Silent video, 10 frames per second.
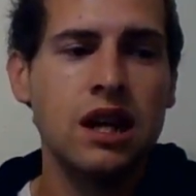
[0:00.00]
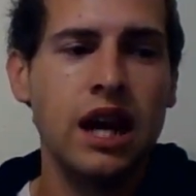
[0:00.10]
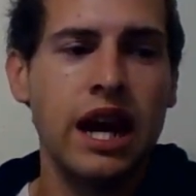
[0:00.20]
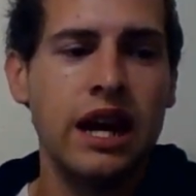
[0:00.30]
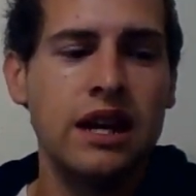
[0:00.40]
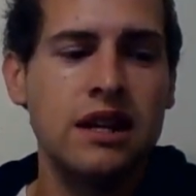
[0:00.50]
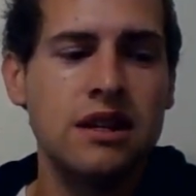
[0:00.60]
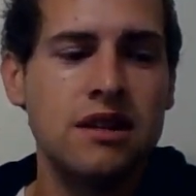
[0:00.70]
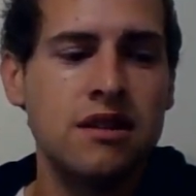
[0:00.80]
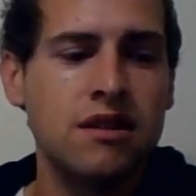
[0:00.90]

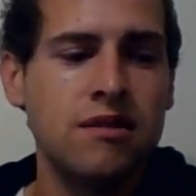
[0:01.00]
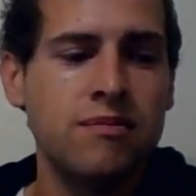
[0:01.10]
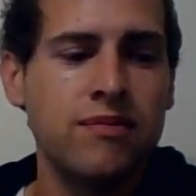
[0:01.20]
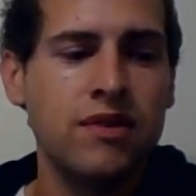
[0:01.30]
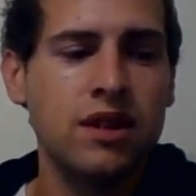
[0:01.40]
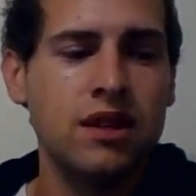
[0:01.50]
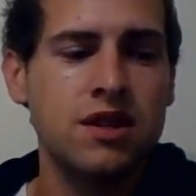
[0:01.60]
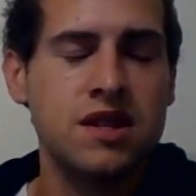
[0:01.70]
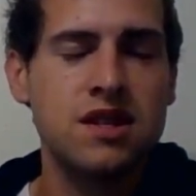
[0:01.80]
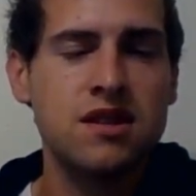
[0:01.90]
and
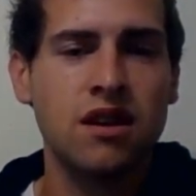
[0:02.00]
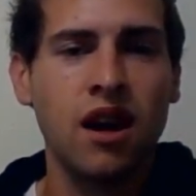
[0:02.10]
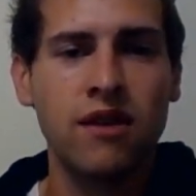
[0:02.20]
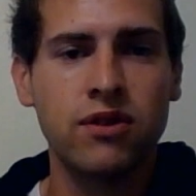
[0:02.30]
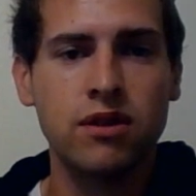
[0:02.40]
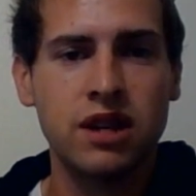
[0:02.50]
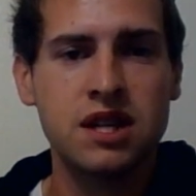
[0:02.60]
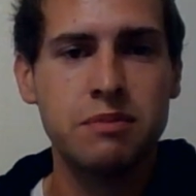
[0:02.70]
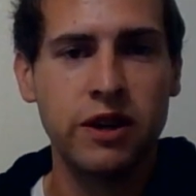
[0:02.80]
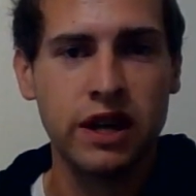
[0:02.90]
just to offer
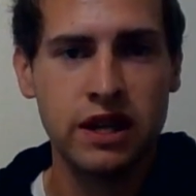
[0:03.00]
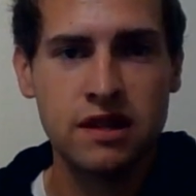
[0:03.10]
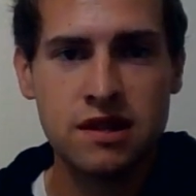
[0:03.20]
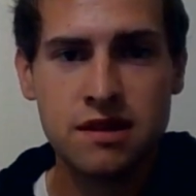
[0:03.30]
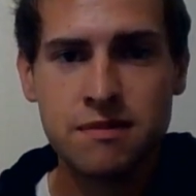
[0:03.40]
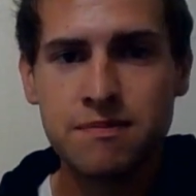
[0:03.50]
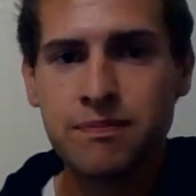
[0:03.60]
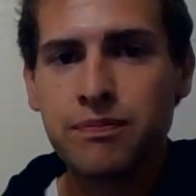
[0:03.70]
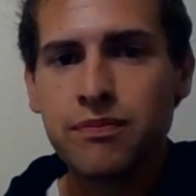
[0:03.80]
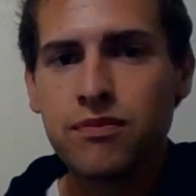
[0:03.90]
experience.
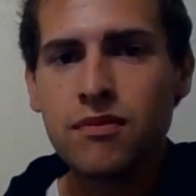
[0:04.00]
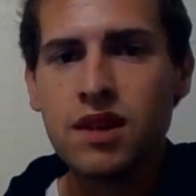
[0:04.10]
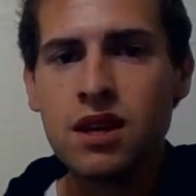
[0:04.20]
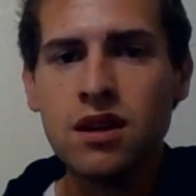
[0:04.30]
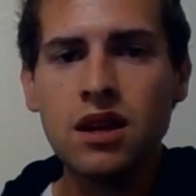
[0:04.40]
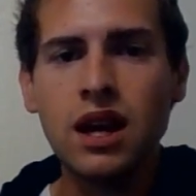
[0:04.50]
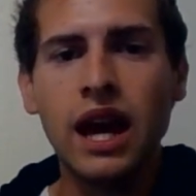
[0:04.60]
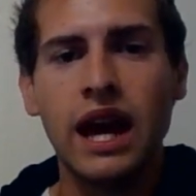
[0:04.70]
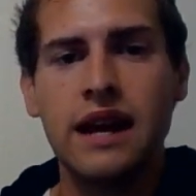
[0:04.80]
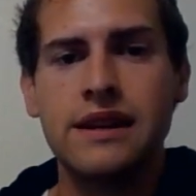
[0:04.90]

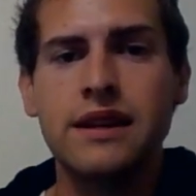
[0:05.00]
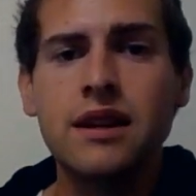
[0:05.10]
And